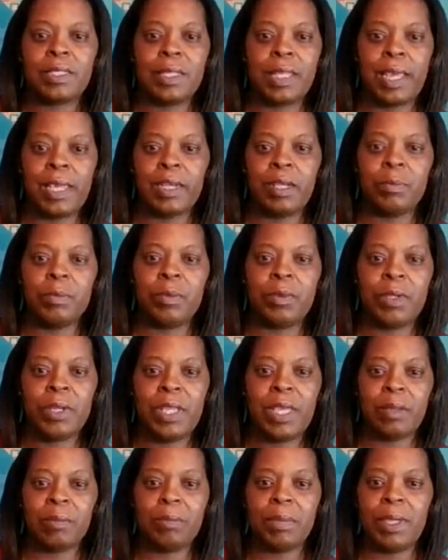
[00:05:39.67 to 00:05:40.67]
Line up your
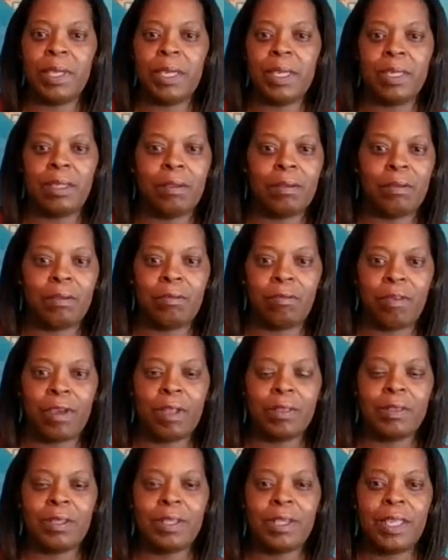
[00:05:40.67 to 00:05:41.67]
neckband
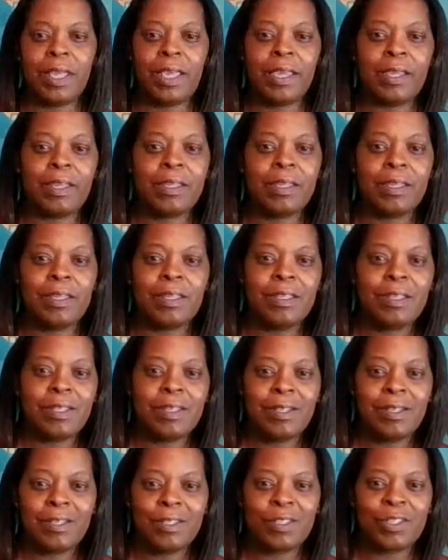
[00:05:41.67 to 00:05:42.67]
around the neck,
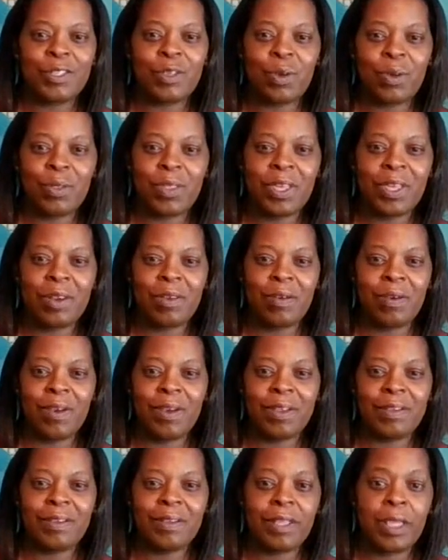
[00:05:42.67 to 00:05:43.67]
sew that
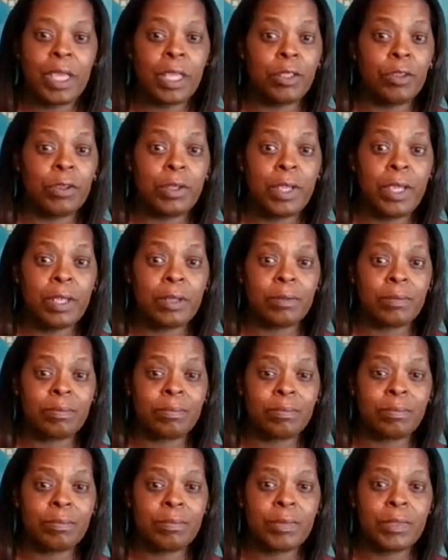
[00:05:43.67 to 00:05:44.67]
on, and you're done.
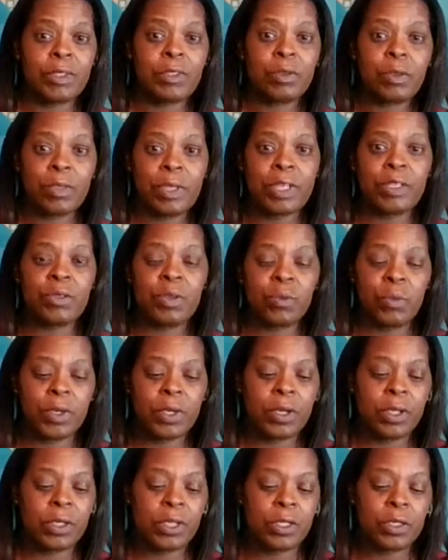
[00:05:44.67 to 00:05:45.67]
So that's what we're
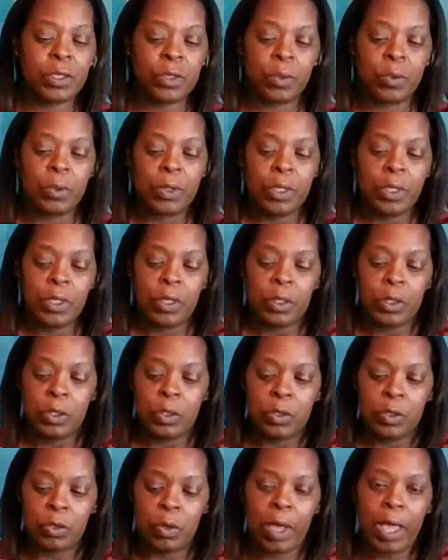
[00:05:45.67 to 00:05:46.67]
going to do.
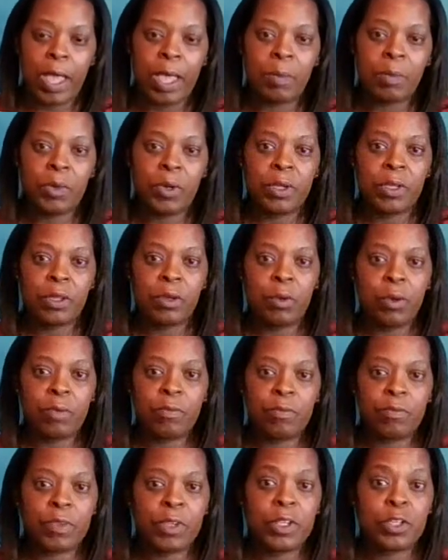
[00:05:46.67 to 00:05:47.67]
So I'm going to go and
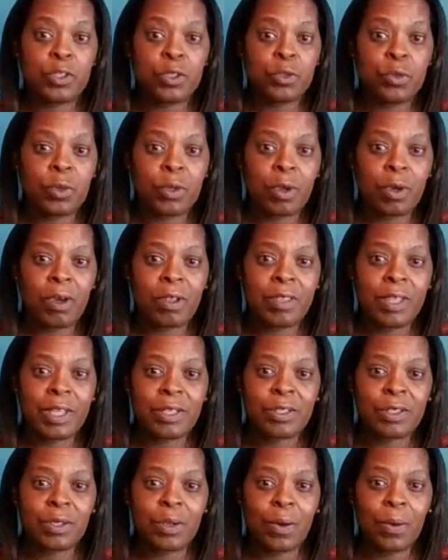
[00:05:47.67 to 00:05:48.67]
finish doing all that
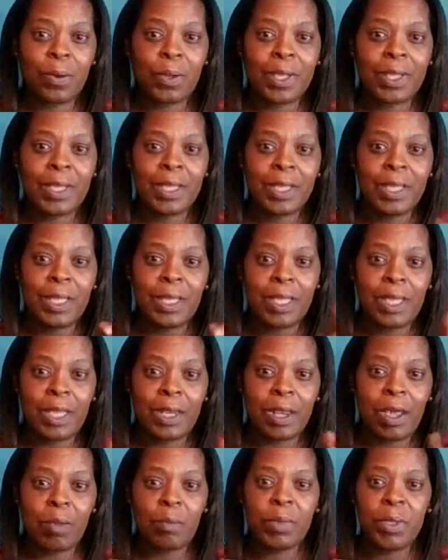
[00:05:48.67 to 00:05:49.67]
sewing, and
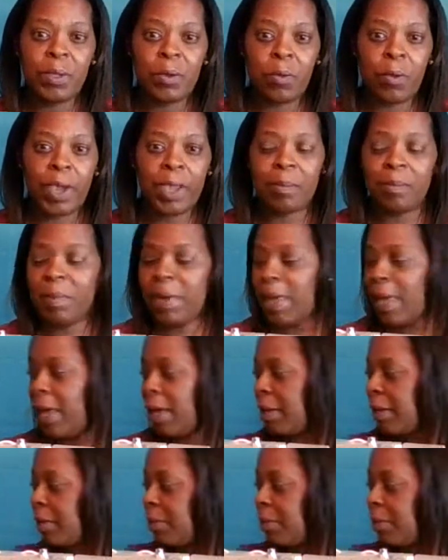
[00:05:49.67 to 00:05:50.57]
I'll be right back.